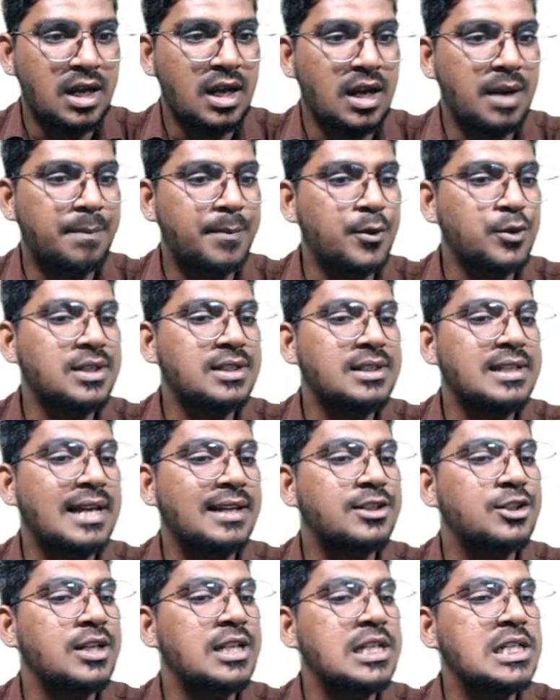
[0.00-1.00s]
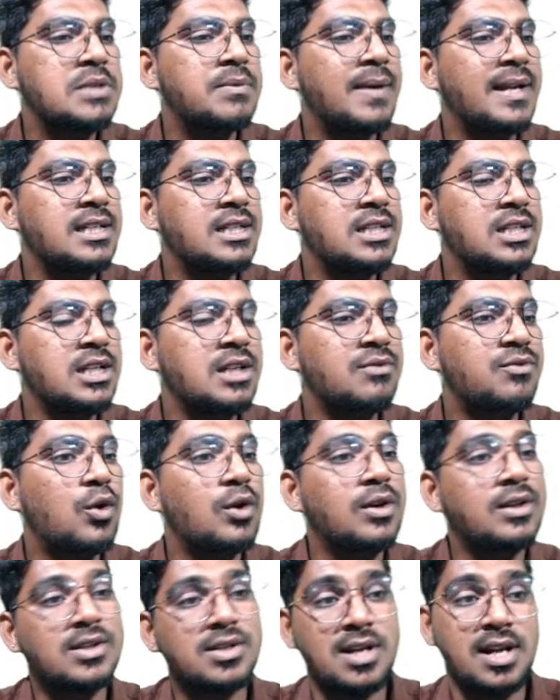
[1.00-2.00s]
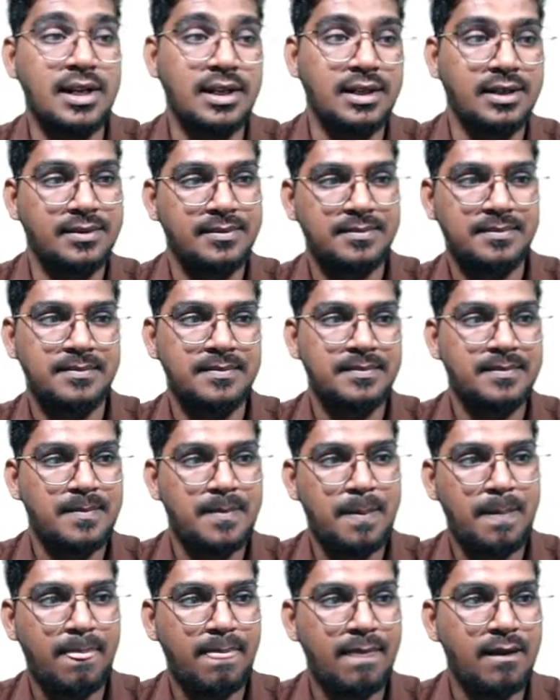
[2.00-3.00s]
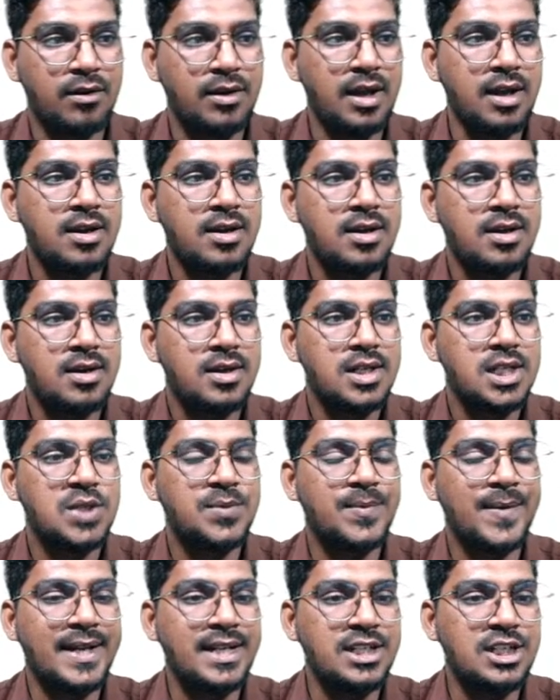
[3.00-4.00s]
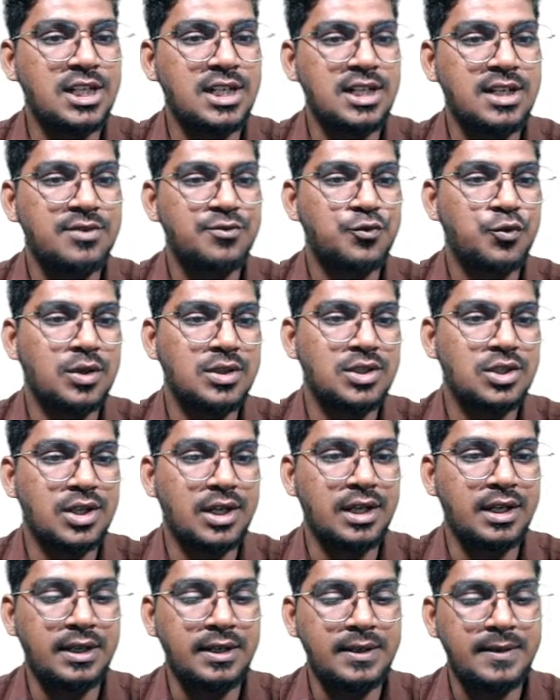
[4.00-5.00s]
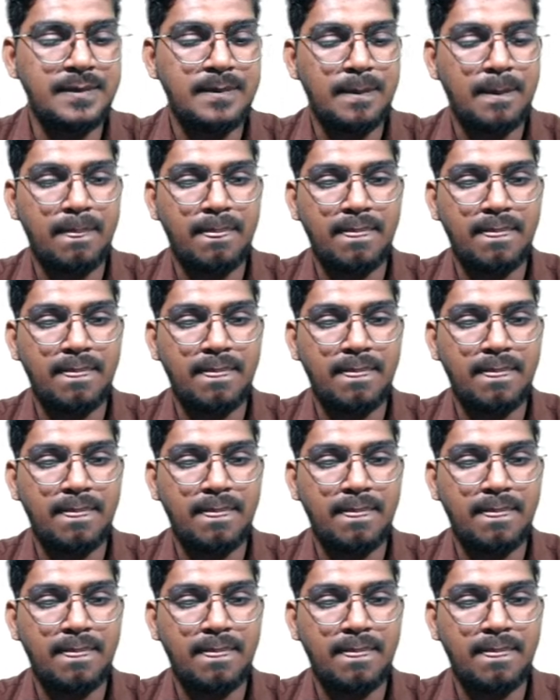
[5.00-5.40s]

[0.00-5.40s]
Aperture is actually 20 for training. Okay, 20 for training.